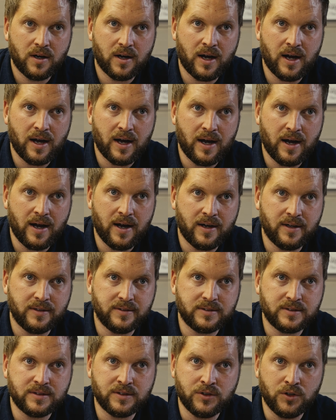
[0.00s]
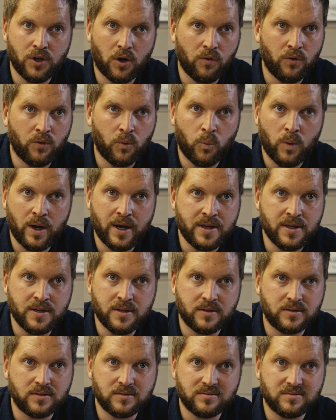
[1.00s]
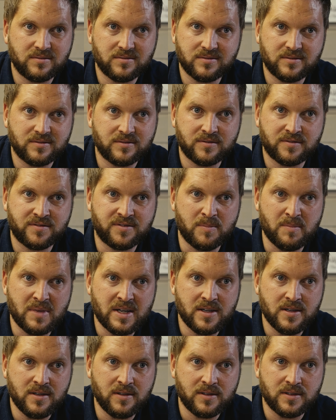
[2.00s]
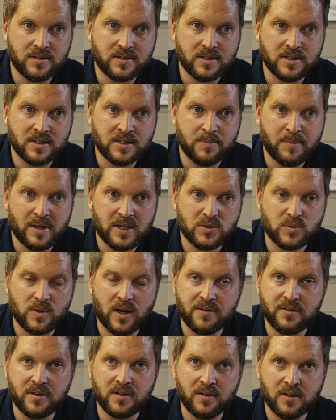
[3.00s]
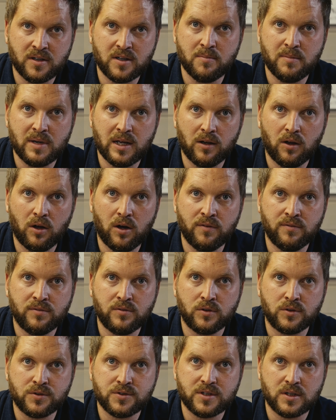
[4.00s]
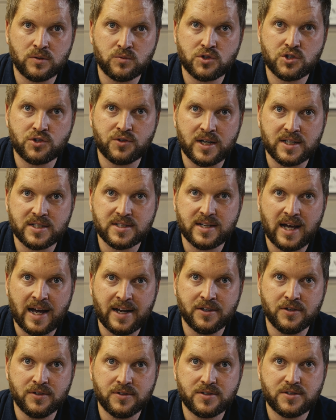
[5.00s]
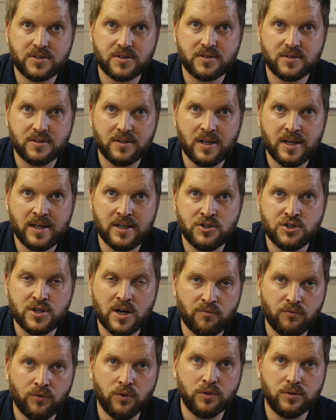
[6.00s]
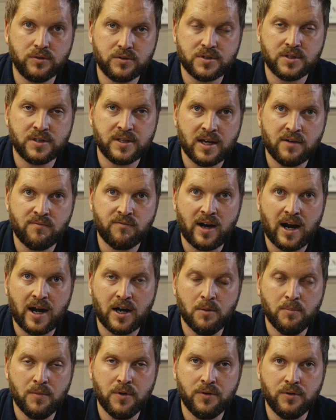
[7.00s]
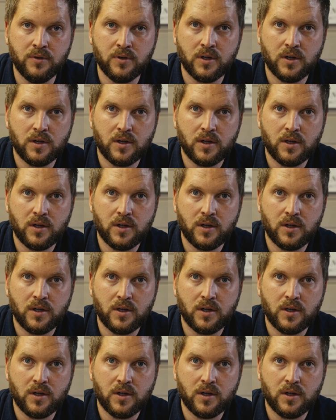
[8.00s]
Not the way, for me, is the best way. I think there can be a lot of also stress added in general to the environment